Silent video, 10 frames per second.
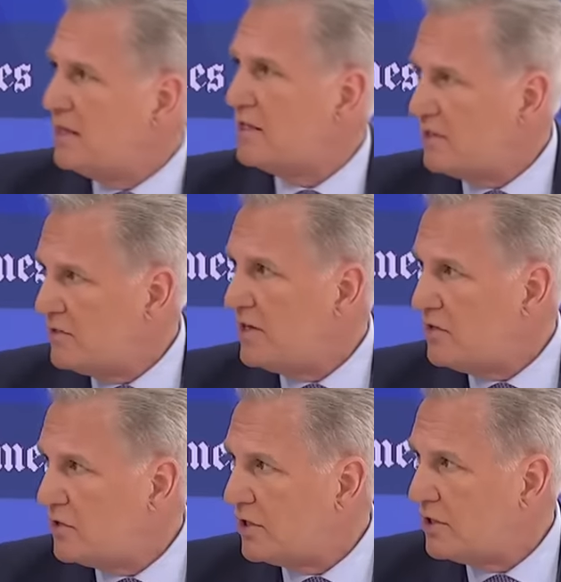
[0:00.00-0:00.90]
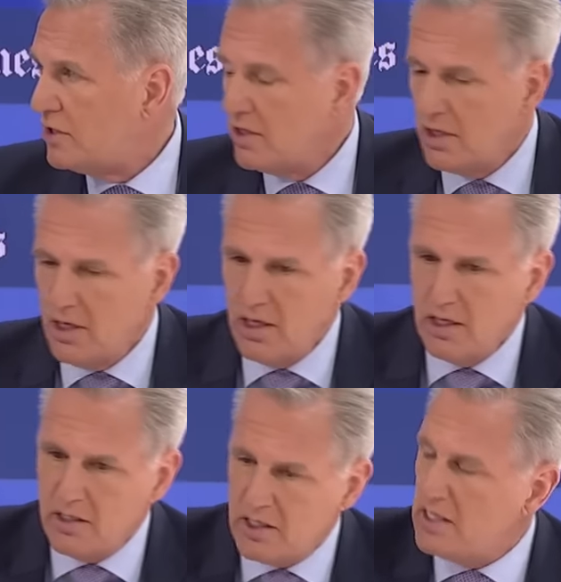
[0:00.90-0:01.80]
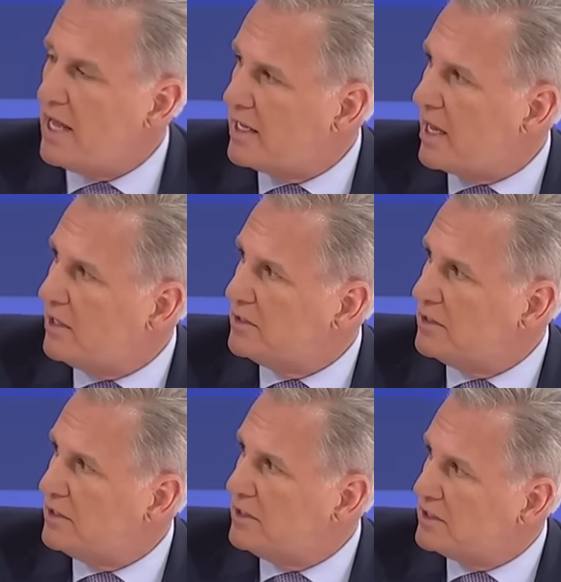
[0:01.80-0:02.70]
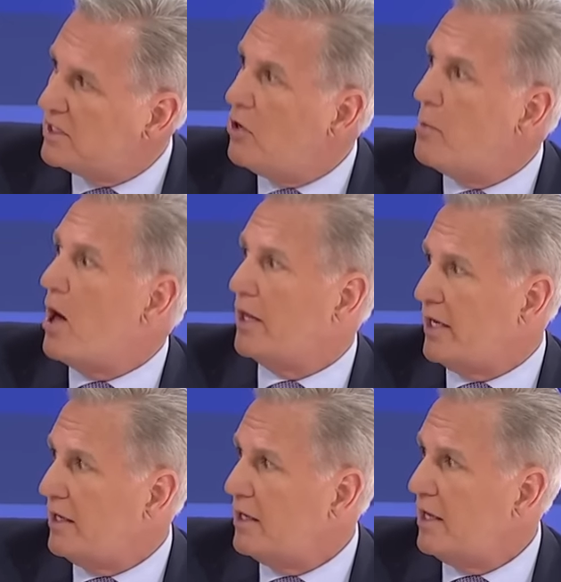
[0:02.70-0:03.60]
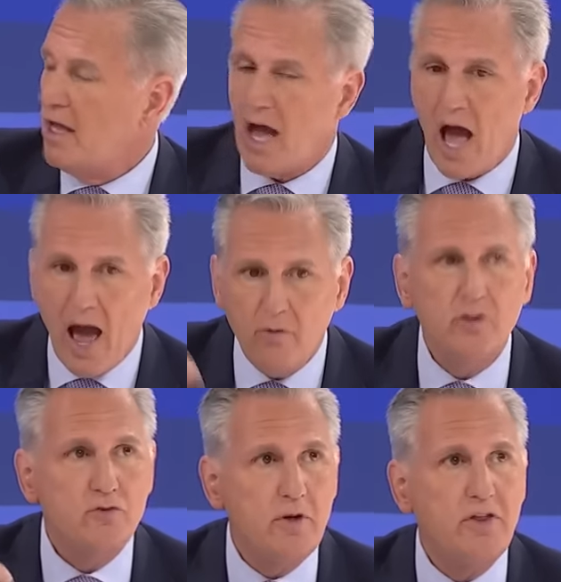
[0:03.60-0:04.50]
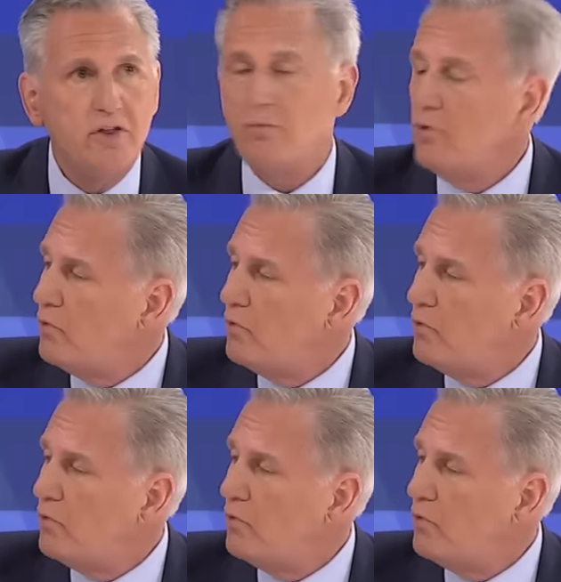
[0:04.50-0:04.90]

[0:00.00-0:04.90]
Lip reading: the decision to take out Soleimani. Mm-hmm. I was with them